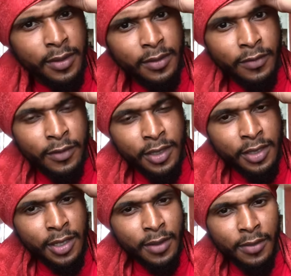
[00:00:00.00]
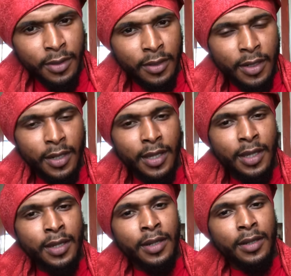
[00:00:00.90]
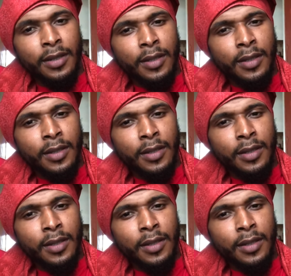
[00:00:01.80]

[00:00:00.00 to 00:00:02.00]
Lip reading: V shape on our head,